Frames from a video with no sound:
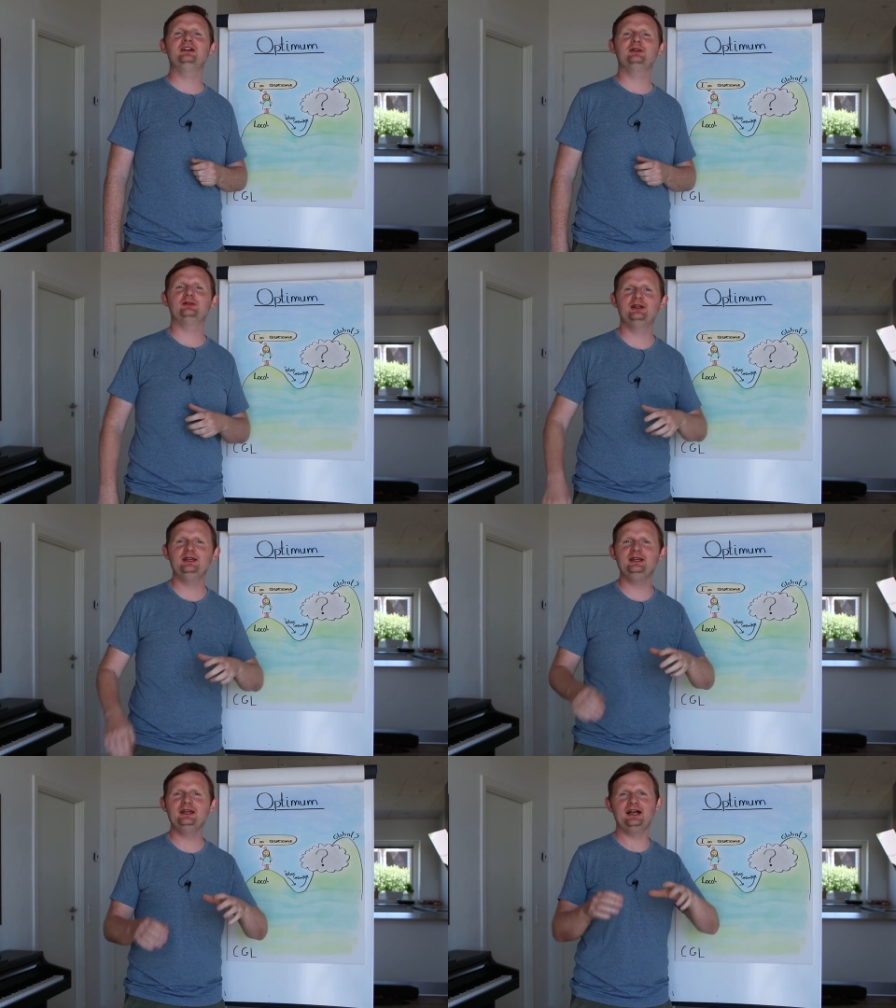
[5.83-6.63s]

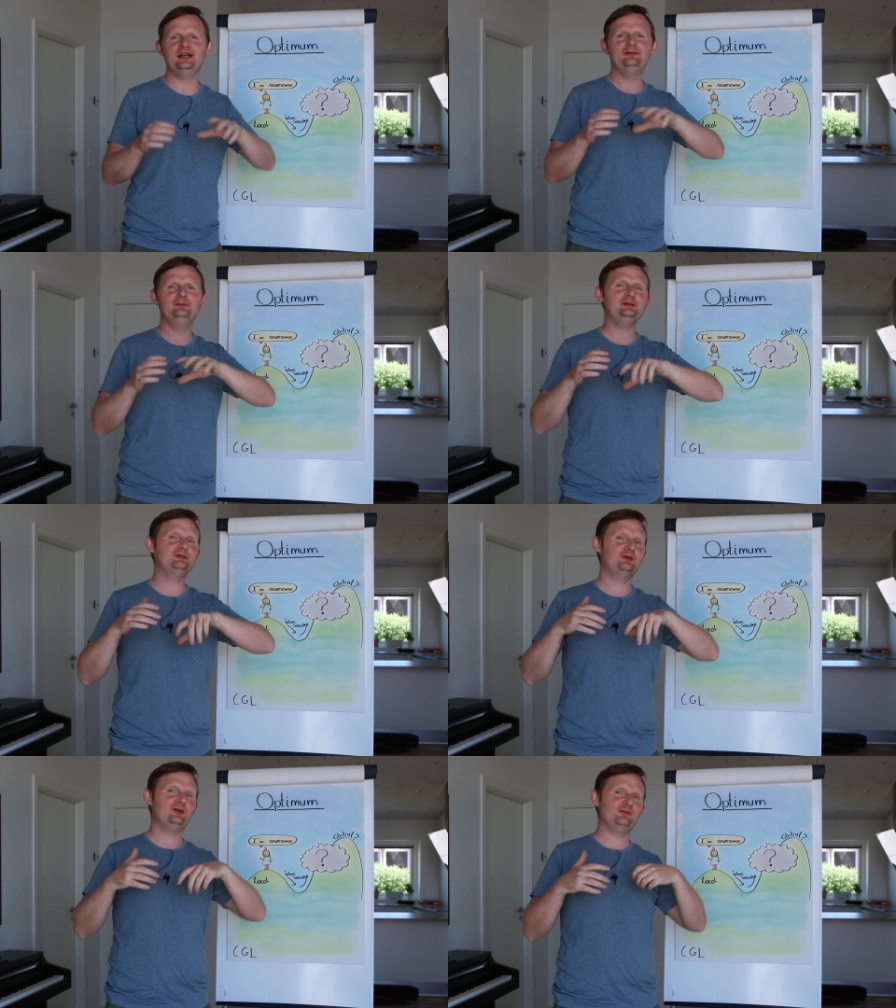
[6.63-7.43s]
Today I will
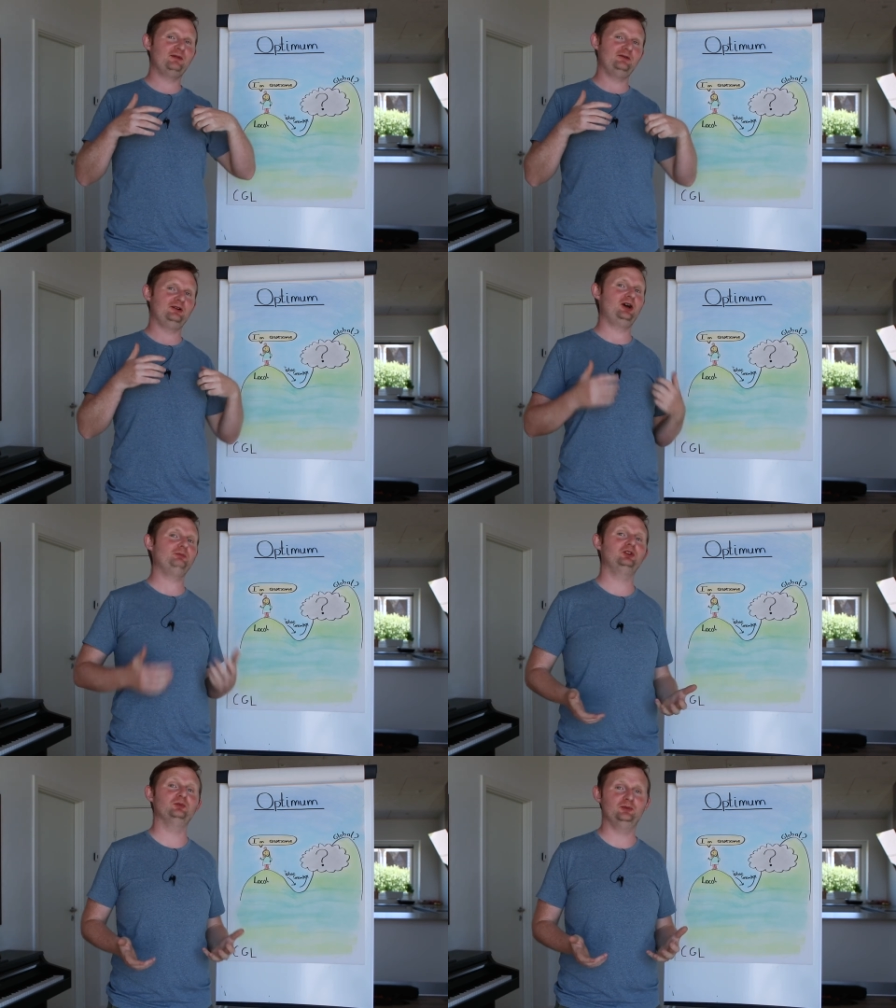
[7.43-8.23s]
talk about
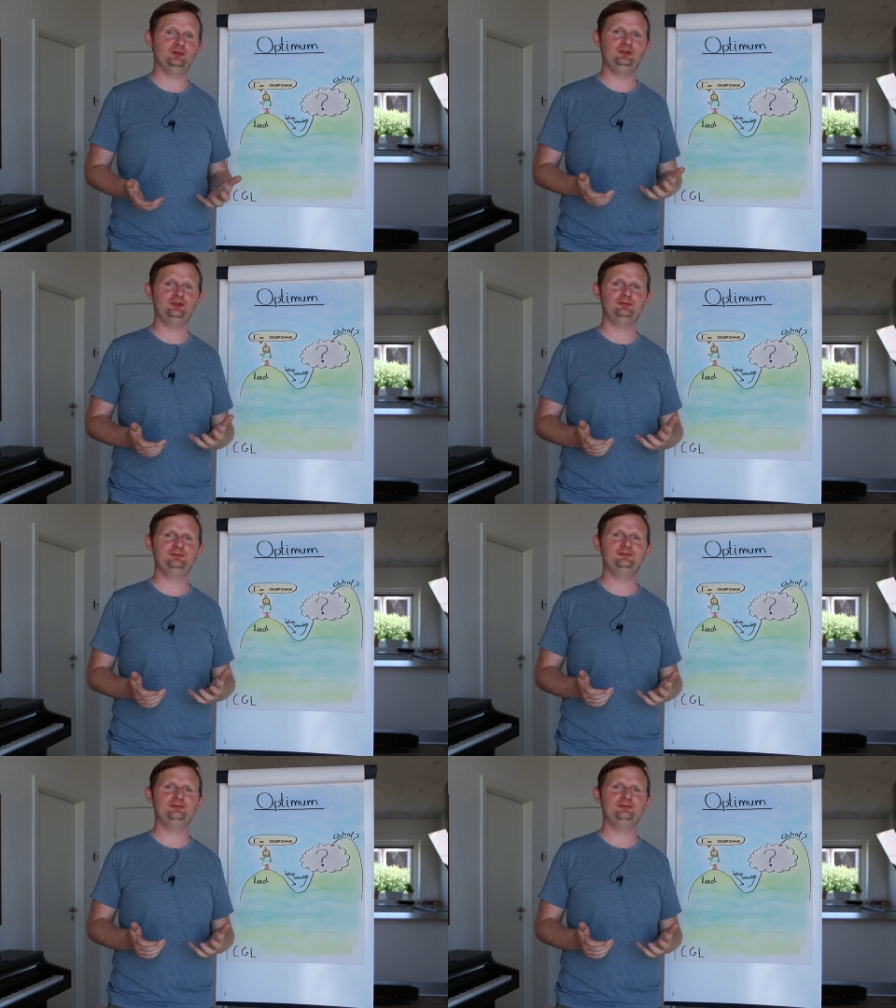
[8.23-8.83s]
optimums.